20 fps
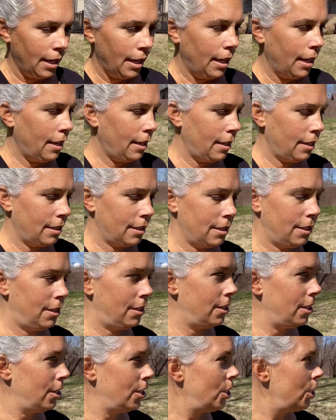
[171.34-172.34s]
It
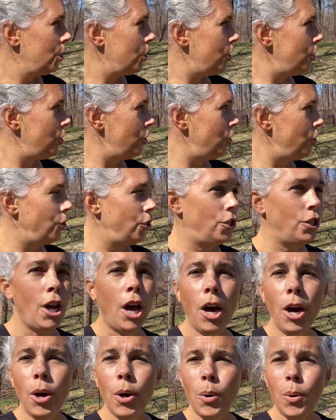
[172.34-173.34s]
is
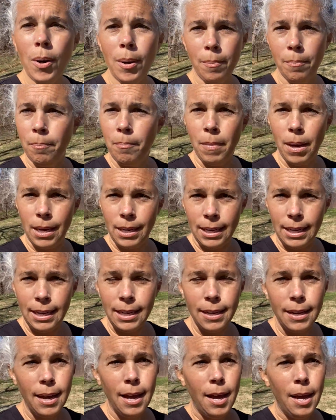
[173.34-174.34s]
so
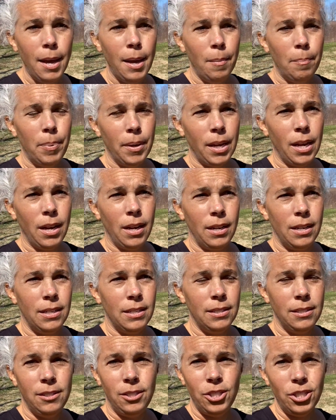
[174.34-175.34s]
muddy
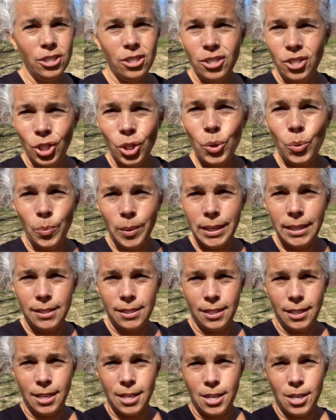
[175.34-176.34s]
because just two
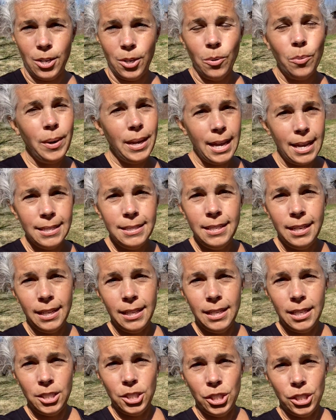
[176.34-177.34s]
weeks ago we had
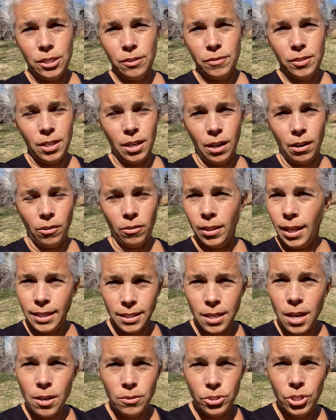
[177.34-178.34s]
10 inches of snow. Like
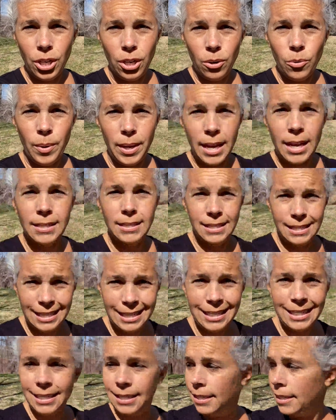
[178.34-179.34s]
no joke, we had
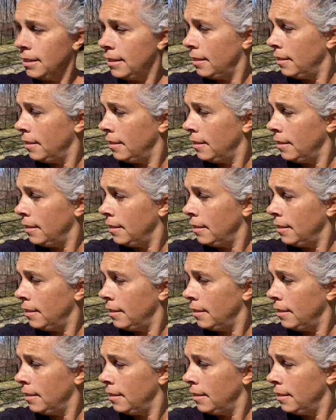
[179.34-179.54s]
10.